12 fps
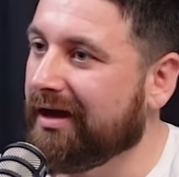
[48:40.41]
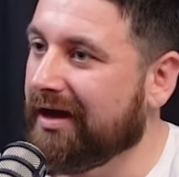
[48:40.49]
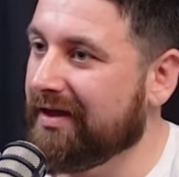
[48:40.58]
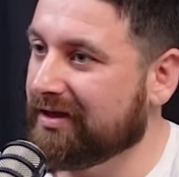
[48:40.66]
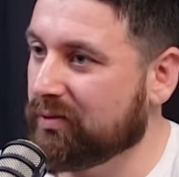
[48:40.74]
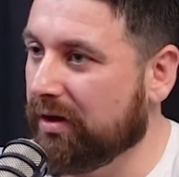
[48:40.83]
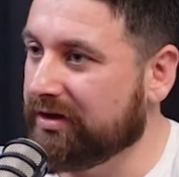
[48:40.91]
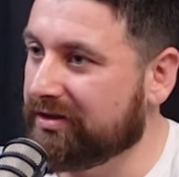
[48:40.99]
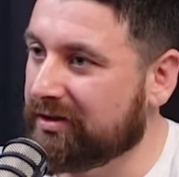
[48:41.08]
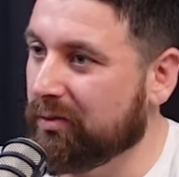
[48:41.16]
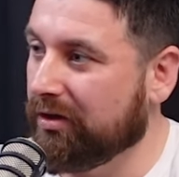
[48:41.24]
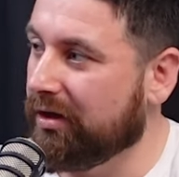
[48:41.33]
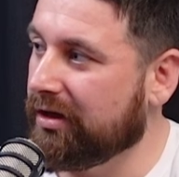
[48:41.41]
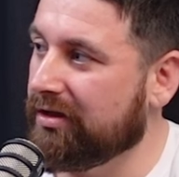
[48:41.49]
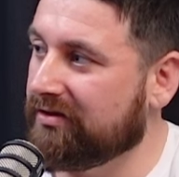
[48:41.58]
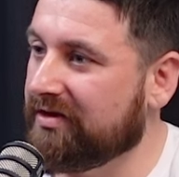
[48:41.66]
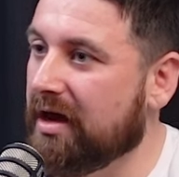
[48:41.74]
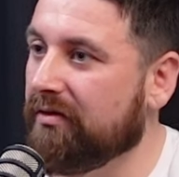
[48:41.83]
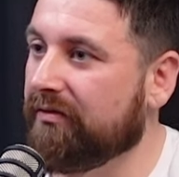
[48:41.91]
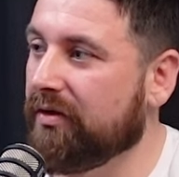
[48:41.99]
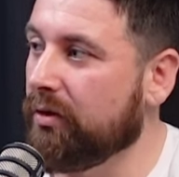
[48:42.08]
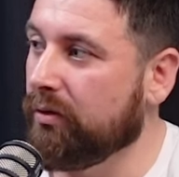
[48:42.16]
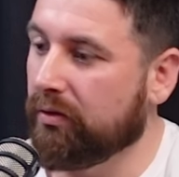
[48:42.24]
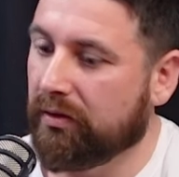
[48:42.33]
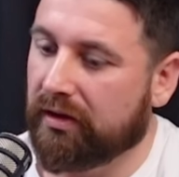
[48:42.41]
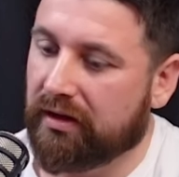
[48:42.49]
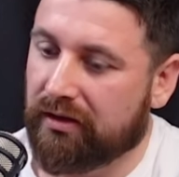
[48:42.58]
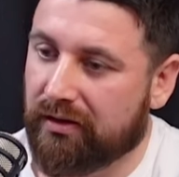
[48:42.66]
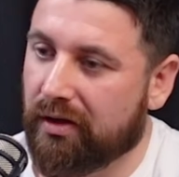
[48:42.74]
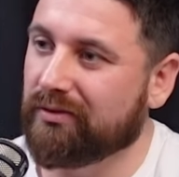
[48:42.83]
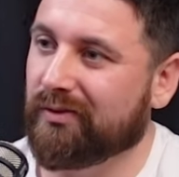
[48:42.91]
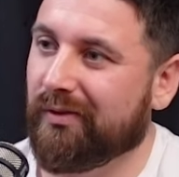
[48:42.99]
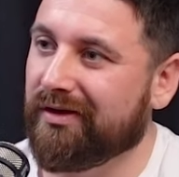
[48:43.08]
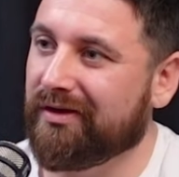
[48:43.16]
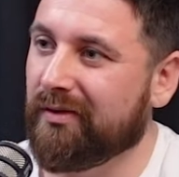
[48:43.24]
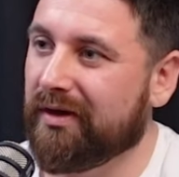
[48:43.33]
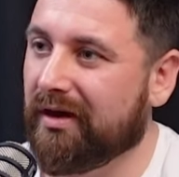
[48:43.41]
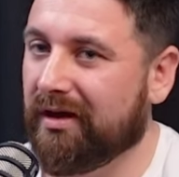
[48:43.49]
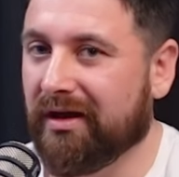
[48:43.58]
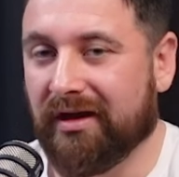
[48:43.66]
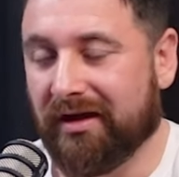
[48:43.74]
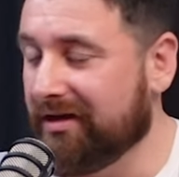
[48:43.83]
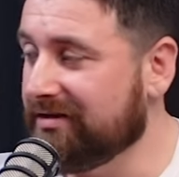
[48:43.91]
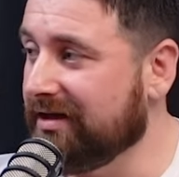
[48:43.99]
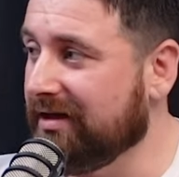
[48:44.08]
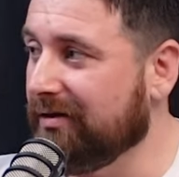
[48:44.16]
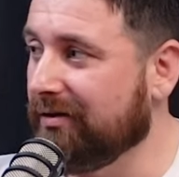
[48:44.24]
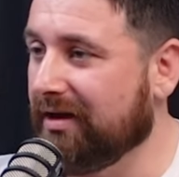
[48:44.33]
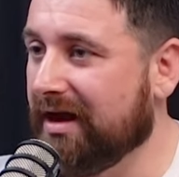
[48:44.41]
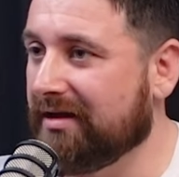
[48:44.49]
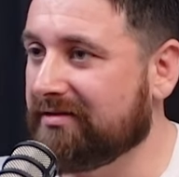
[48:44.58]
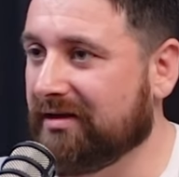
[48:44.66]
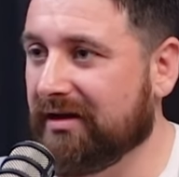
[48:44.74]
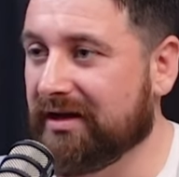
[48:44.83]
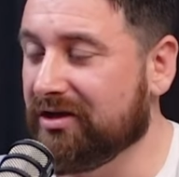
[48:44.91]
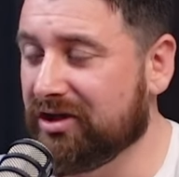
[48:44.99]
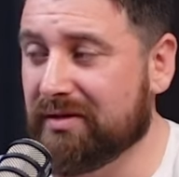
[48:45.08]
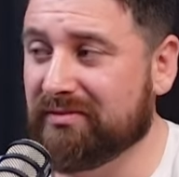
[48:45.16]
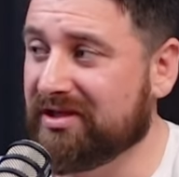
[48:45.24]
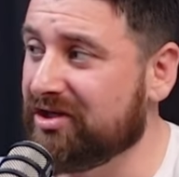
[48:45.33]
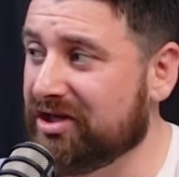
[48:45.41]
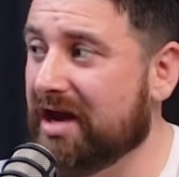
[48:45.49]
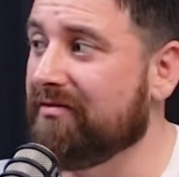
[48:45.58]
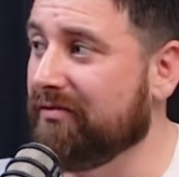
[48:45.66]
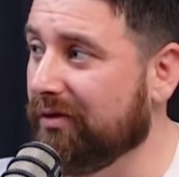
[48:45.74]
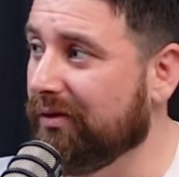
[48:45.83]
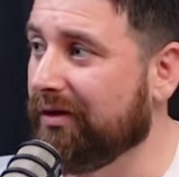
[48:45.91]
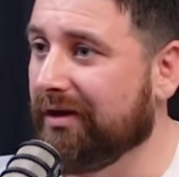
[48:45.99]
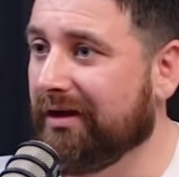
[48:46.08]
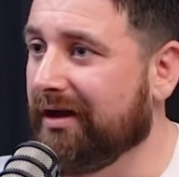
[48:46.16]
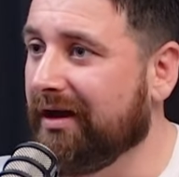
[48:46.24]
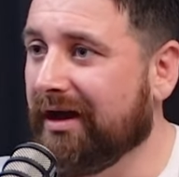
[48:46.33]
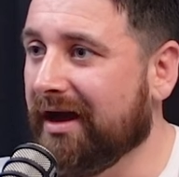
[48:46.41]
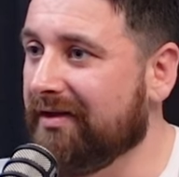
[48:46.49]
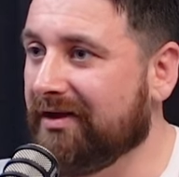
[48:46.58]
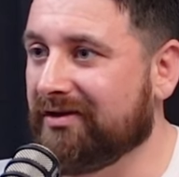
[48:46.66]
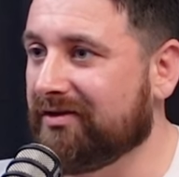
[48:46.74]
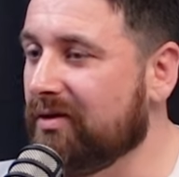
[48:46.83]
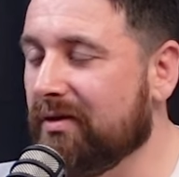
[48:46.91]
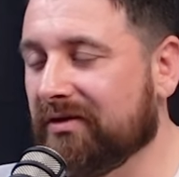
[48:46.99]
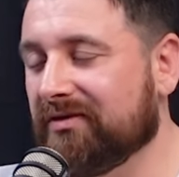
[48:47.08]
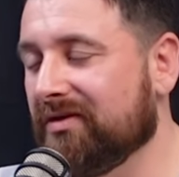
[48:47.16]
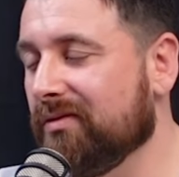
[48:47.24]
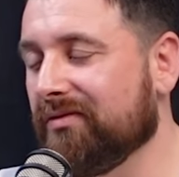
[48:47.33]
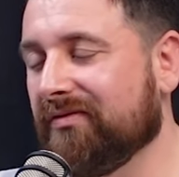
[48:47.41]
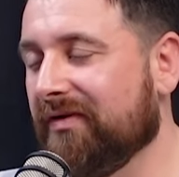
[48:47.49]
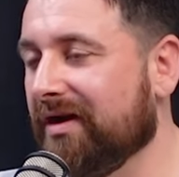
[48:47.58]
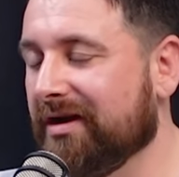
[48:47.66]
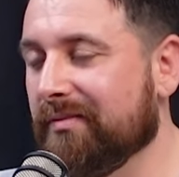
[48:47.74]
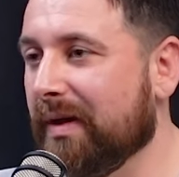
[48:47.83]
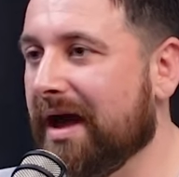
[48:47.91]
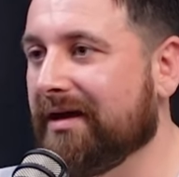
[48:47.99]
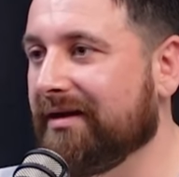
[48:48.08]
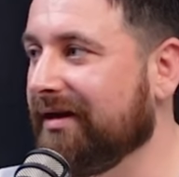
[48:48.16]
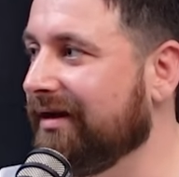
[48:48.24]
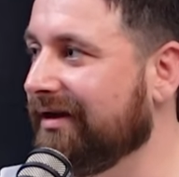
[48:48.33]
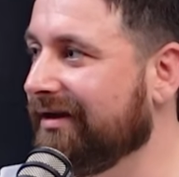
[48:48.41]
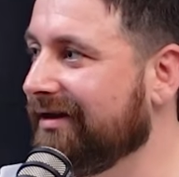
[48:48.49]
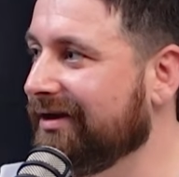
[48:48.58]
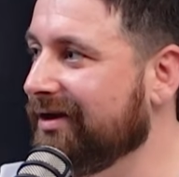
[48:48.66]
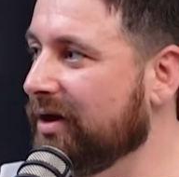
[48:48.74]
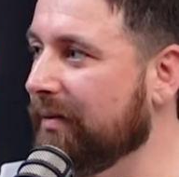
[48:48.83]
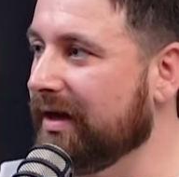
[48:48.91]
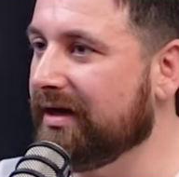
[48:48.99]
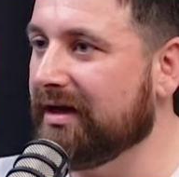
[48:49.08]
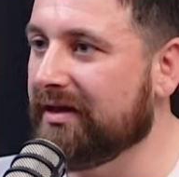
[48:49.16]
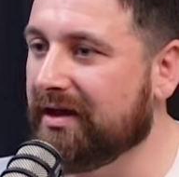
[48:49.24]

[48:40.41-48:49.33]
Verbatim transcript: And that's why someone like yourself who knows what they're doing. I see a load of lads like in gyms in general, and they just do it so fucking badly. You know what I mean?